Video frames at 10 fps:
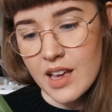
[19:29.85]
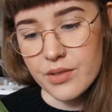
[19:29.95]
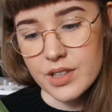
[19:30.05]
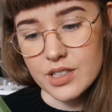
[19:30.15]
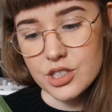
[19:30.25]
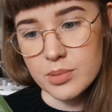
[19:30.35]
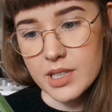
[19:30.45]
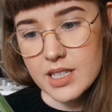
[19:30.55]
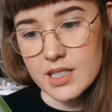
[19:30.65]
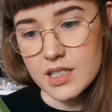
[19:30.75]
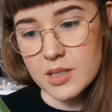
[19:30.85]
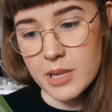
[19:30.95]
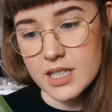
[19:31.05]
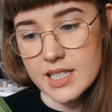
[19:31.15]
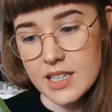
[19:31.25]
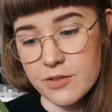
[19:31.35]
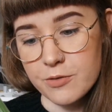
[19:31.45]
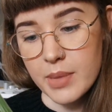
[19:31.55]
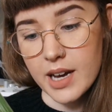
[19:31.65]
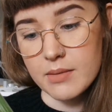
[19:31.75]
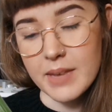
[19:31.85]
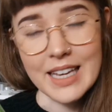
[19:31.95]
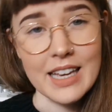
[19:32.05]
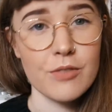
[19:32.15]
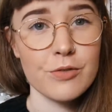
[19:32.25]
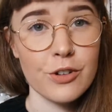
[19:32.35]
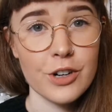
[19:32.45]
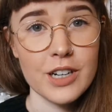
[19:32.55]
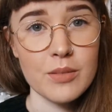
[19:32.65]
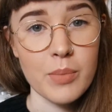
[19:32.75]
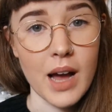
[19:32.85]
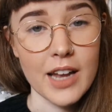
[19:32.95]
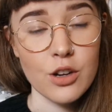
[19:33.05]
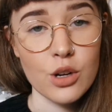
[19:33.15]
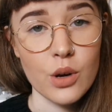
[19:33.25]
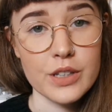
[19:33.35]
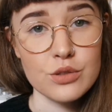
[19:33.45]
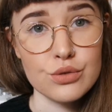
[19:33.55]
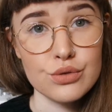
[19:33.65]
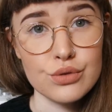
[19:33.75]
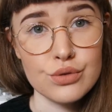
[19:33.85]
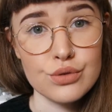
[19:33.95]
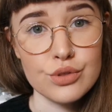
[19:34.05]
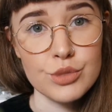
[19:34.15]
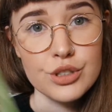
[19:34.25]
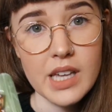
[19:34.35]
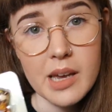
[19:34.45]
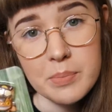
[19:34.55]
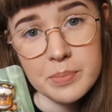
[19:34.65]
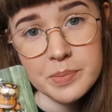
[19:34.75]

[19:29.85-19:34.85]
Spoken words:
Everything Ghibli is expensive, but making up for it by not going to the museum.